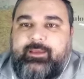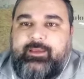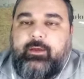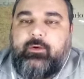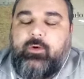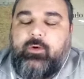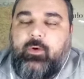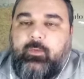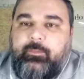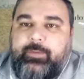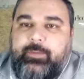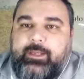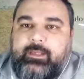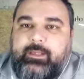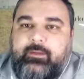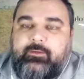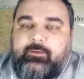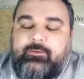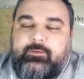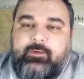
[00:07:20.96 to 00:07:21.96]

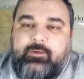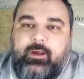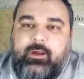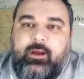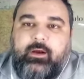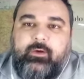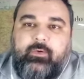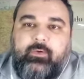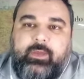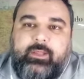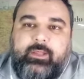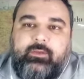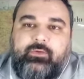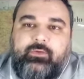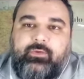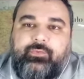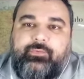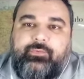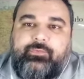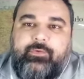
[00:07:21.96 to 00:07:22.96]
companies are going
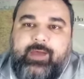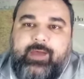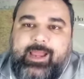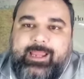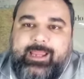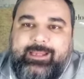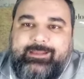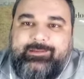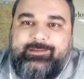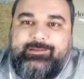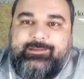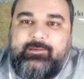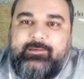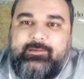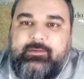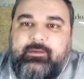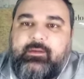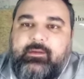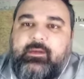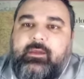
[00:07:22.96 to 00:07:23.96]
to find
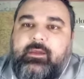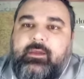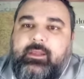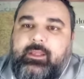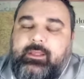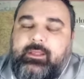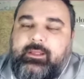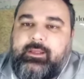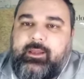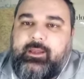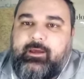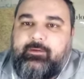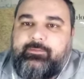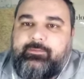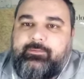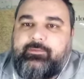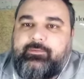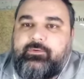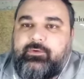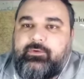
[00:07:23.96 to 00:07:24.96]
enough
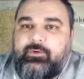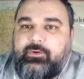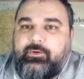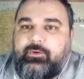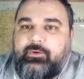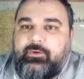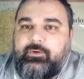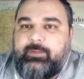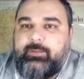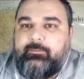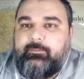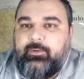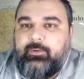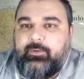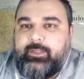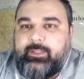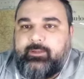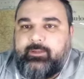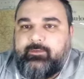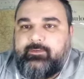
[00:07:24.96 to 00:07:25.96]
good
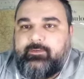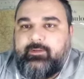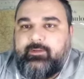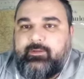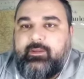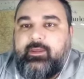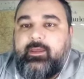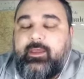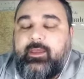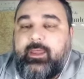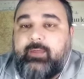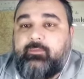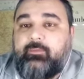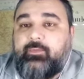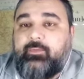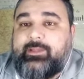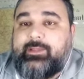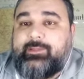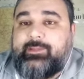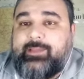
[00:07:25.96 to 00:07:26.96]
employees and
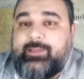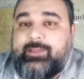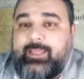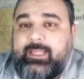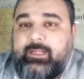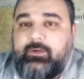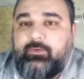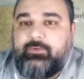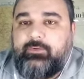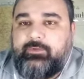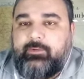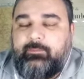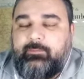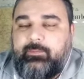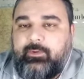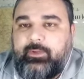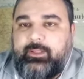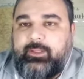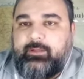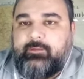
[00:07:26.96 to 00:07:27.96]
retain those
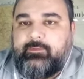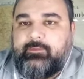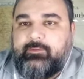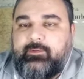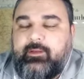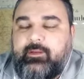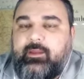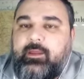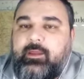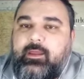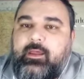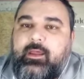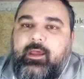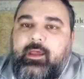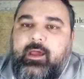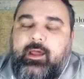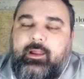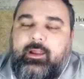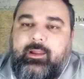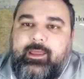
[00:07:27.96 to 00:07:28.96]
employees
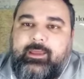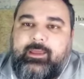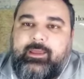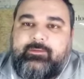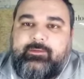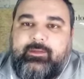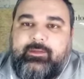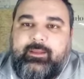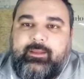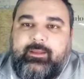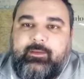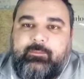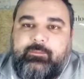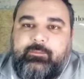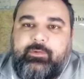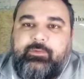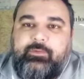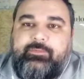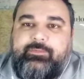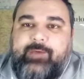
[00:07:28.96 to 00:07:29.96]
unless they
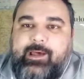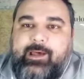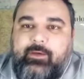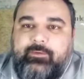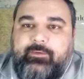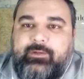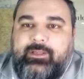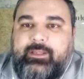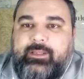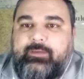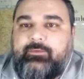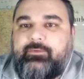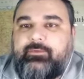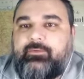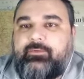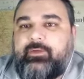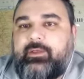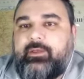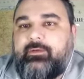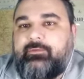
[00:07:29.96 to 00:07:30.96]
profoundly
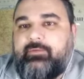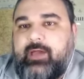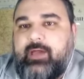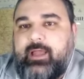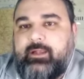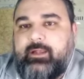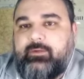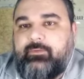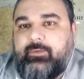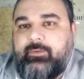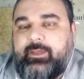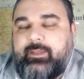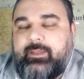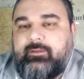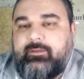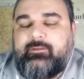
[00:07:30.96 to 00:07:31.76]
reevaluate